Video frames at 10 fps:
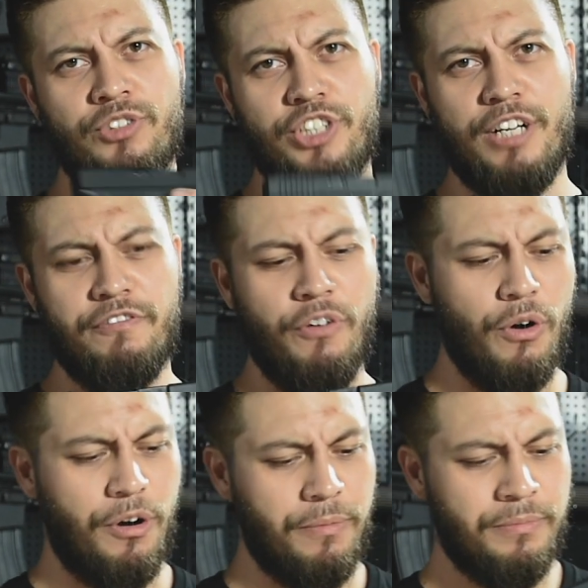Gen
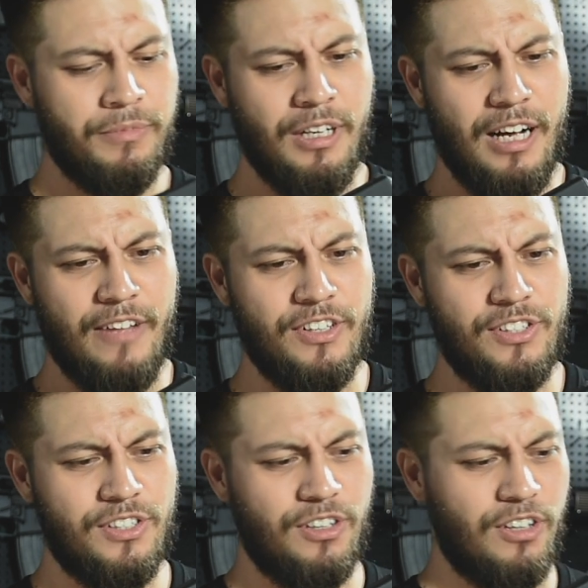4, and
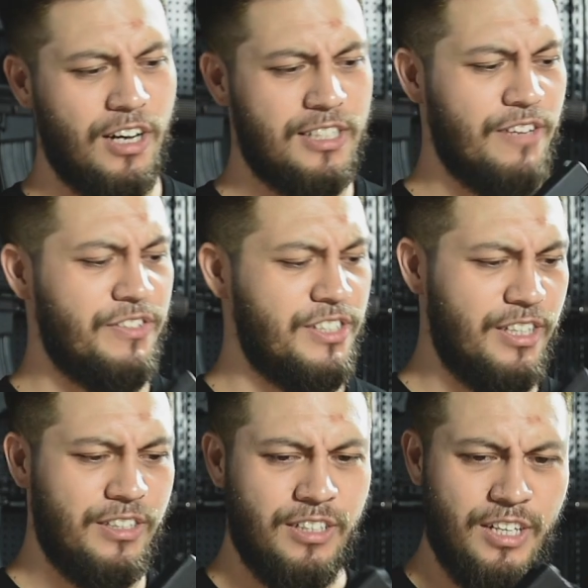this is the Glock
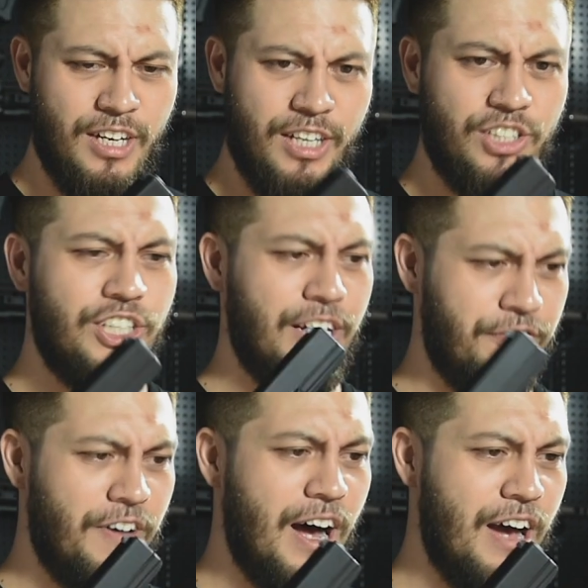17
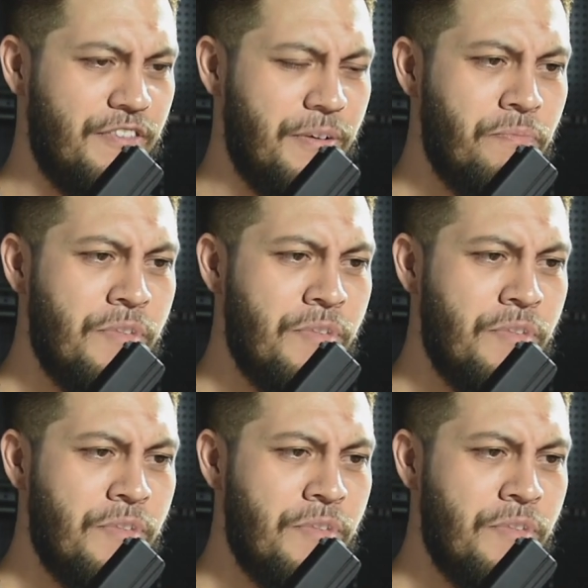Gen 5.